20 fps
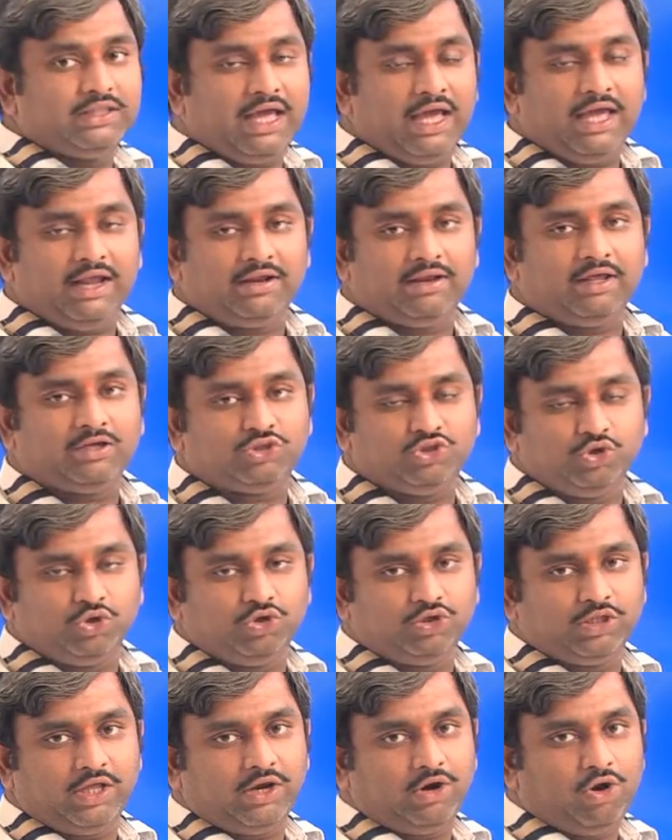The error
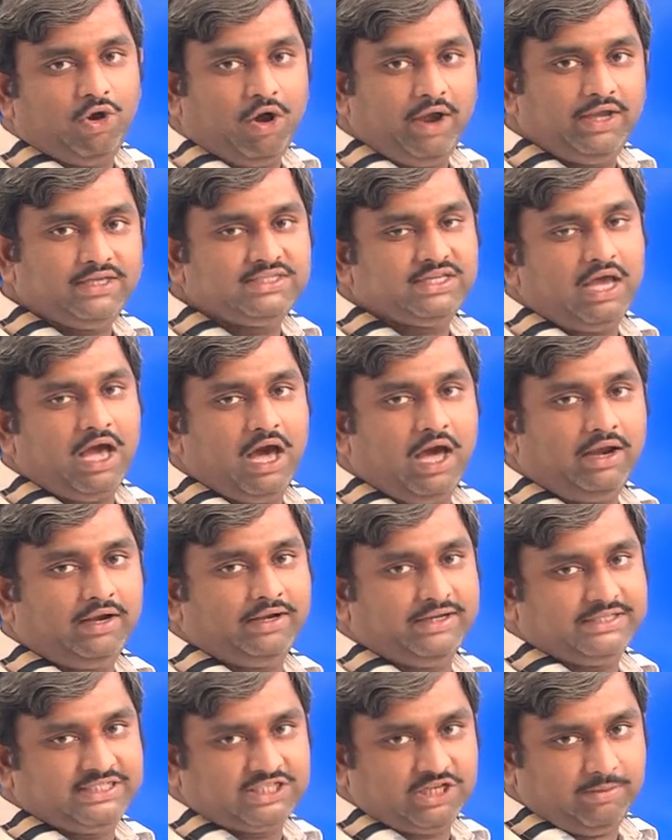due to the noise
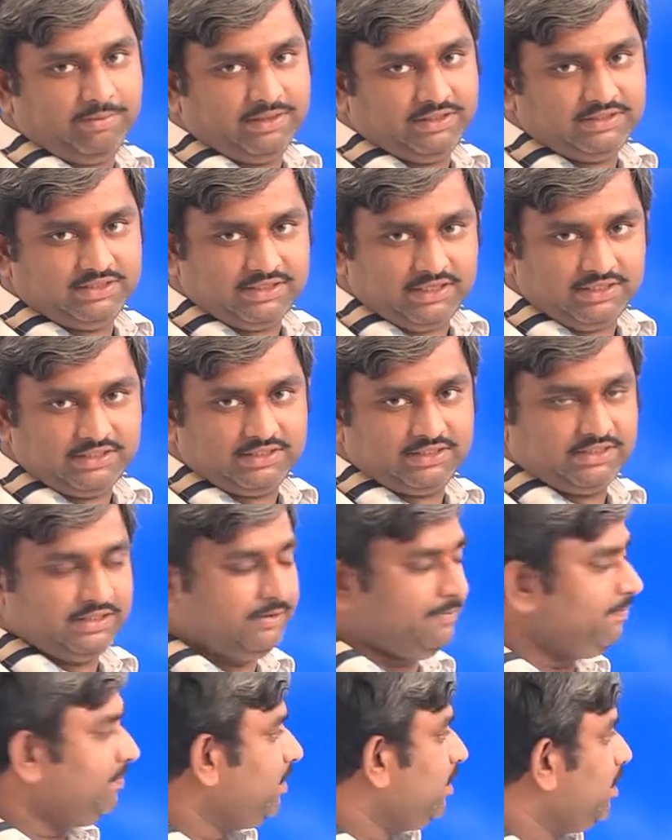or disturbances.
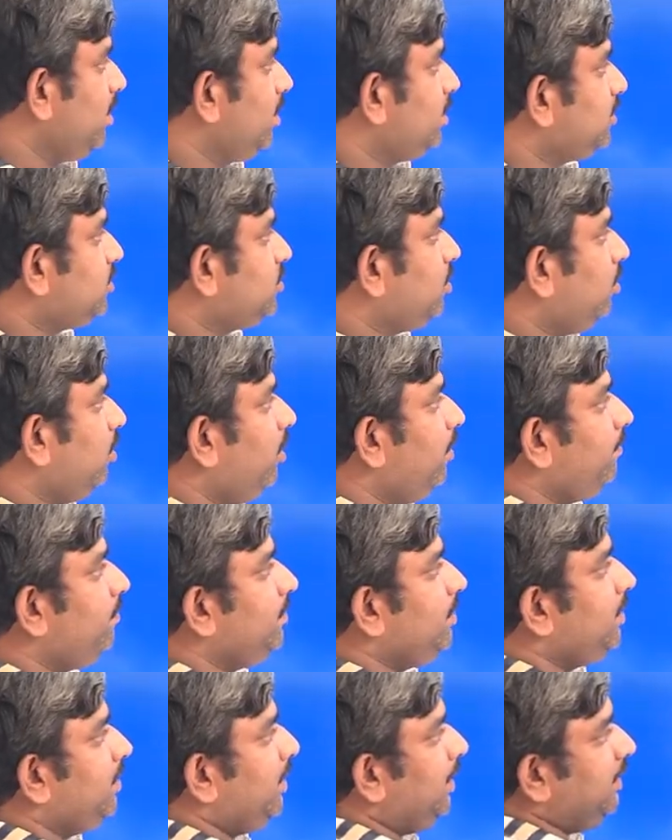
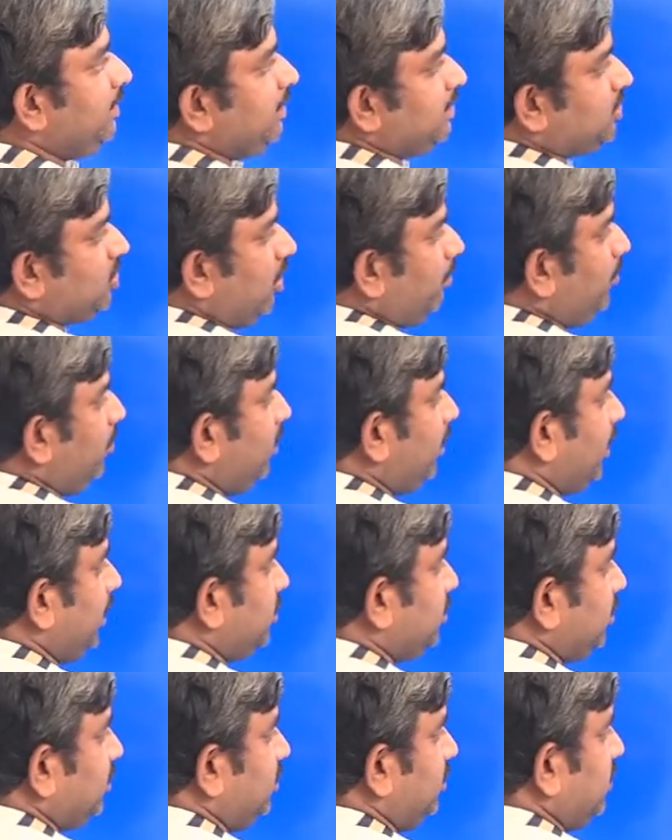So in this
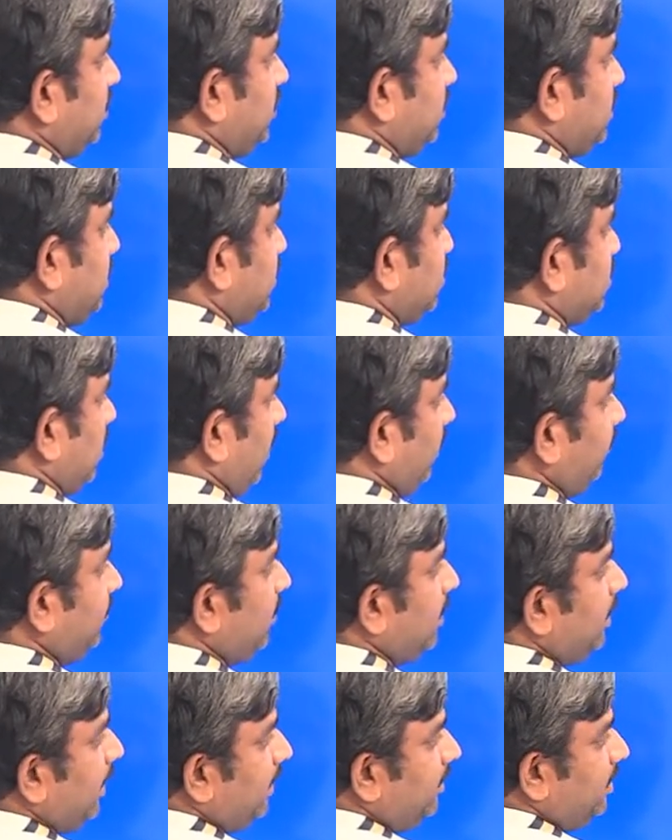communication
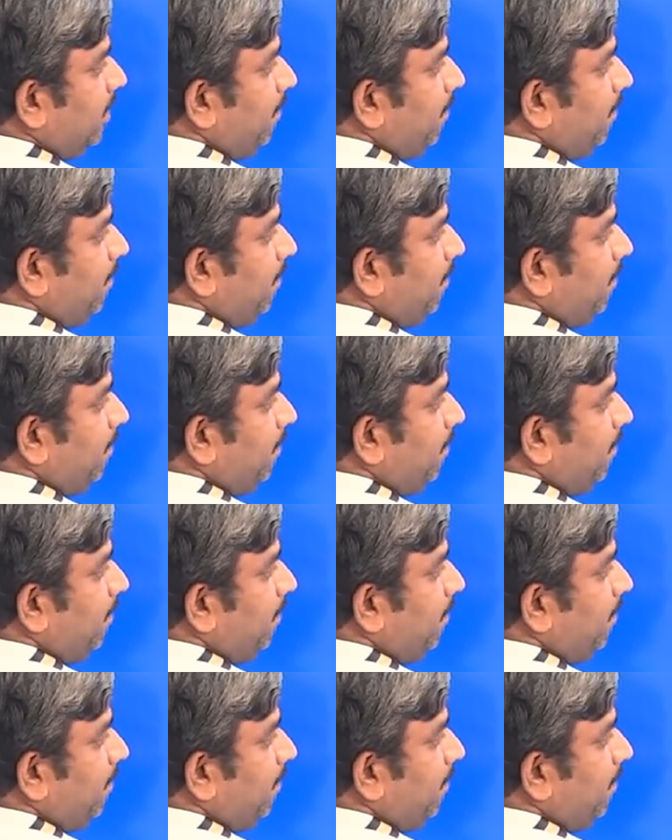system, in